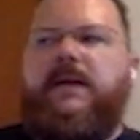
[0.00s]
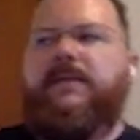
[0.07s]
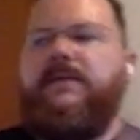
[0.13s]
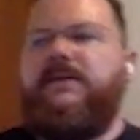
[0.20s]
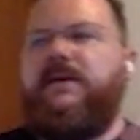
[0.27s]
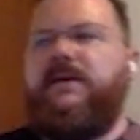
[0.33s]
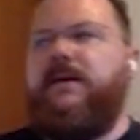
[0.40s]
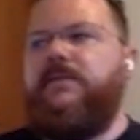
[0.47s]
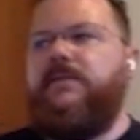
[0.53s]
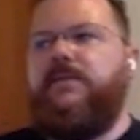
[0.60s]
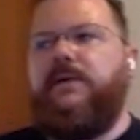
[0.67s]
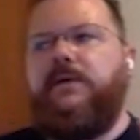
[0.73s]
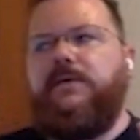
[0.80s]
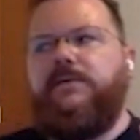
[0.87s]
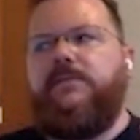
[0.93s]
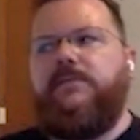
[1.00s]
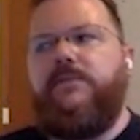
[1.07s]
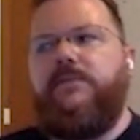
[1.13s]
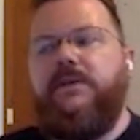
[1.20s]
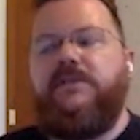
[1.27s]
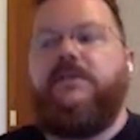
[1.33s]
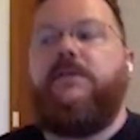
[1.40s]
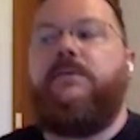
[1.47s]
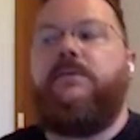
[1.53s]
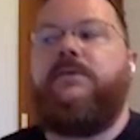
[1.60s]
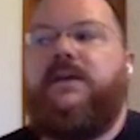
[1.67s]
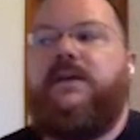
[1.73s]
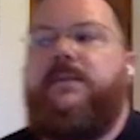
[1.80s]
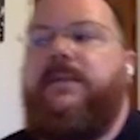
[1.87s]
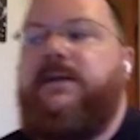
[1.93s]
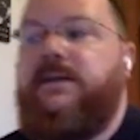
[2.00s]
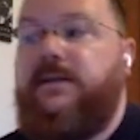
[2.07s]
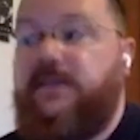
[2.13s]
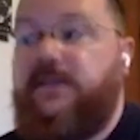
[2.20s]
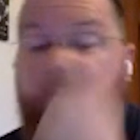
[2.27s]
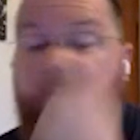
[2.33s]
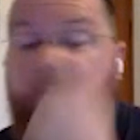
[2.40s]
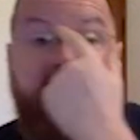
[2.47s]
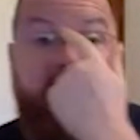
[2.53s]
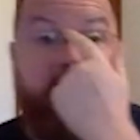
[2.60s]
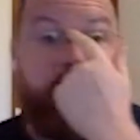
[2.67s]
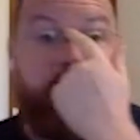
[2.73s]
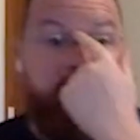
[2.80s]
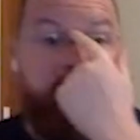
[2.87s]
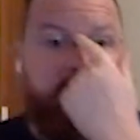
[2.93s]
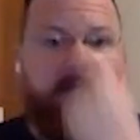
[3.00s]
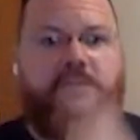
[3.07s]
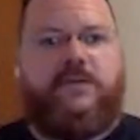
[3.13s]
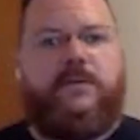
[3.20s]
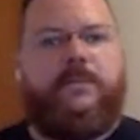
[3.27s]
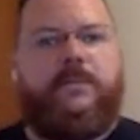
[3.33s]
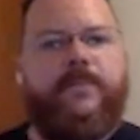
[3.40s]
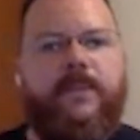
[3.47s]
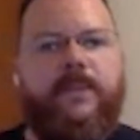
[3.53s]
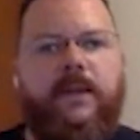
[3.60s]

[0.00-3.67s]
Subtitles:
and this comes from Go's original segmented stacks implementation.